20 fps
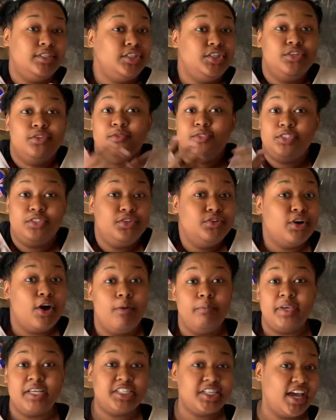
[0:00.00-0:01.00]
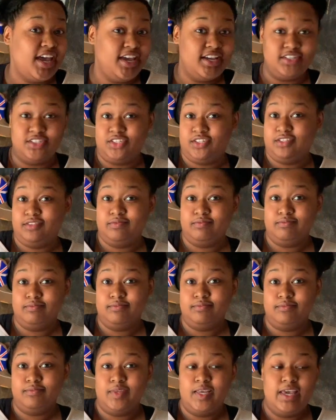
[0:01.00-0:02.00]
you're gonna be changed.
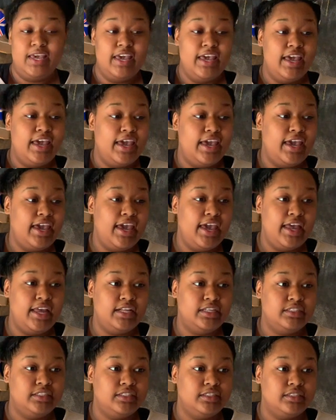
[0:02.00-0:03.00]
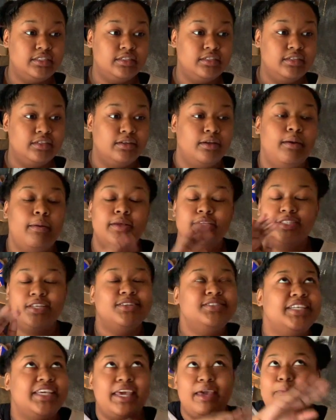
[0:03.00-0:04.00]
And
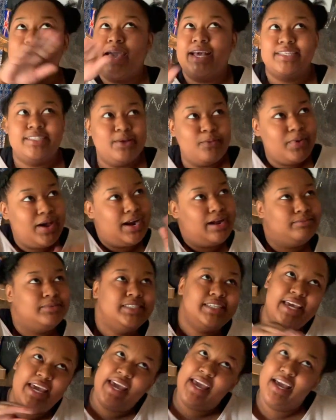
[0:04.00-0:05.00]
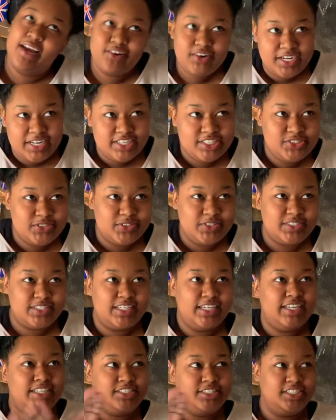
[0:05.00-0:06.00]
so, to get back to what I'm saying, credentials
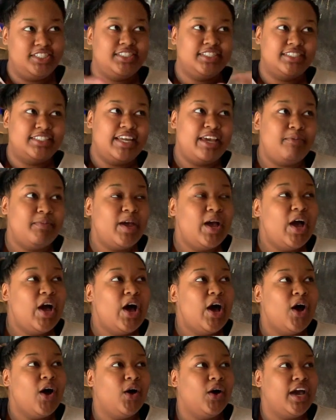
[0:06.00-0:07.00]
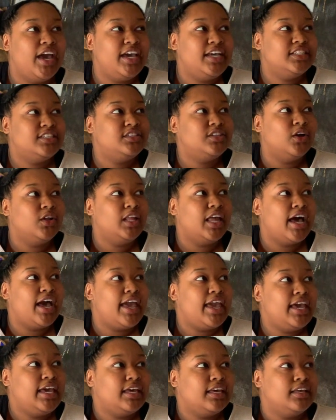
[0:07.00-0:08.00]
in Jesus' name. Okay, so
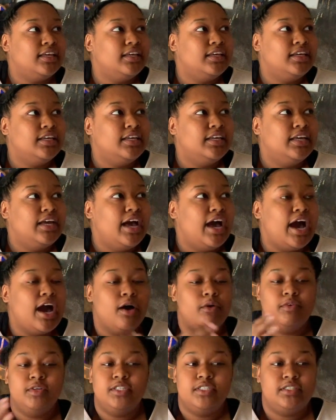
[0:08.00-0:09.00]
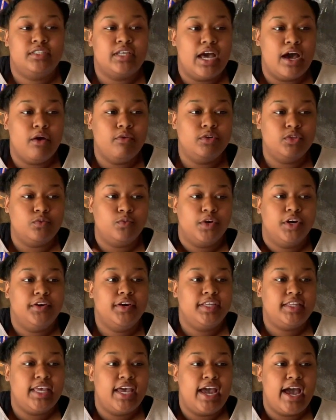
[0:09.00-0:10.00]
like, I was
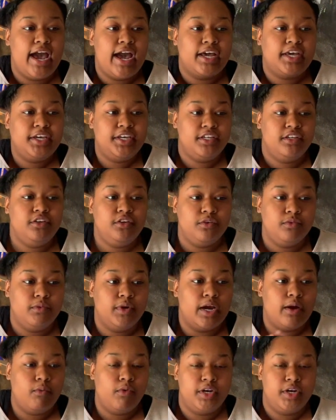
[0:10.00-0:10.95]
worried that I couldn't do what I